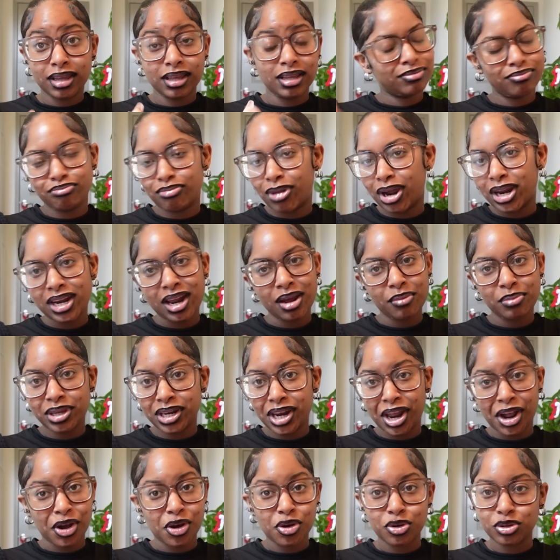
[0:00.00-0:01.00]
Might not be
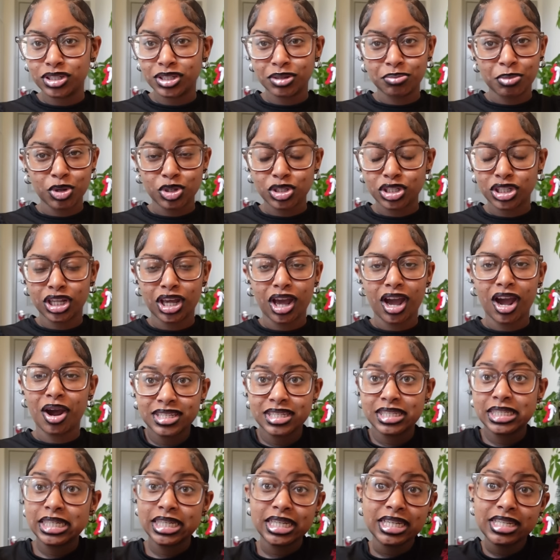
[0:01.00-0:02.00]
that cold to most of y'all.
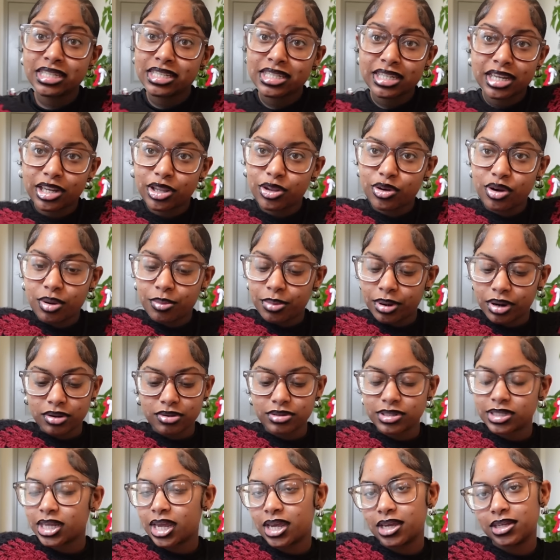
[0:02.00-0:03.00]
These southern
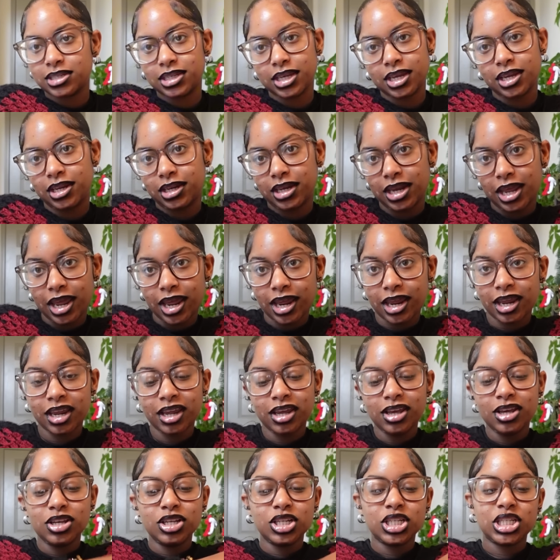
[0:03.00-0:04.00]
bones can't take that.
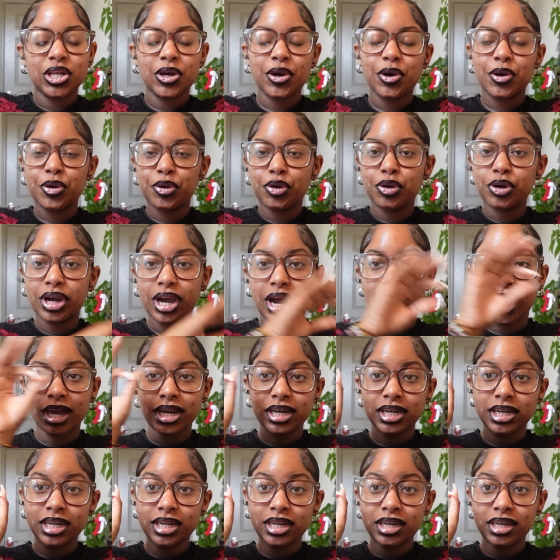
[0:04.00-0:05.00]
So I
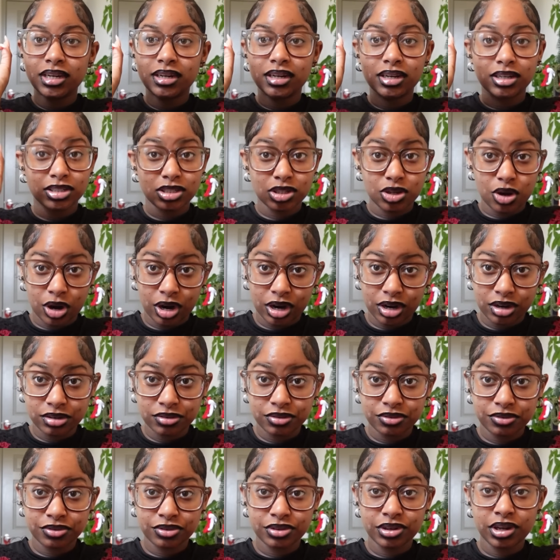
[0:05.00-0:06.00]
need a
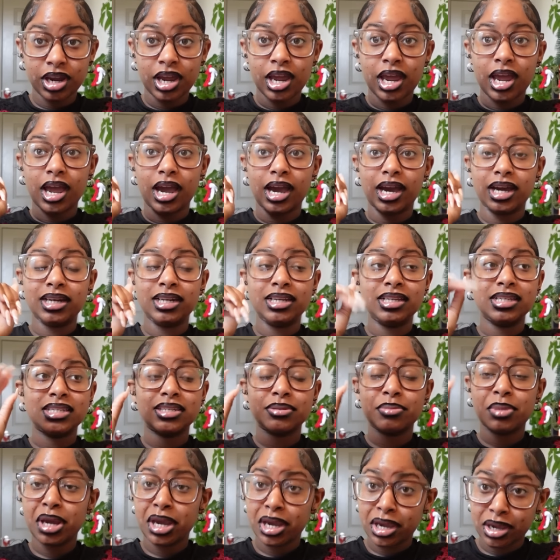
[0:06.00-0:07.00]
scarf. I need
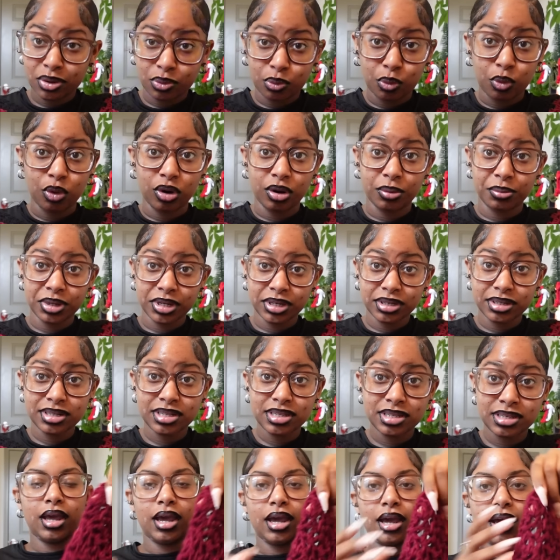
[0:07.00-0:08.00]
some hand
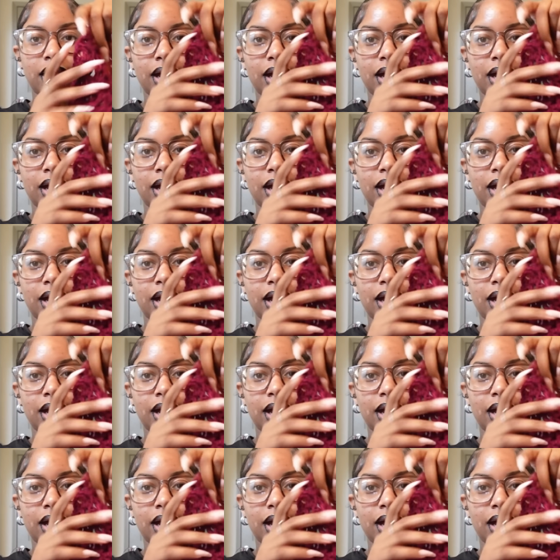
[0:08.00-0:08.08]
warmers.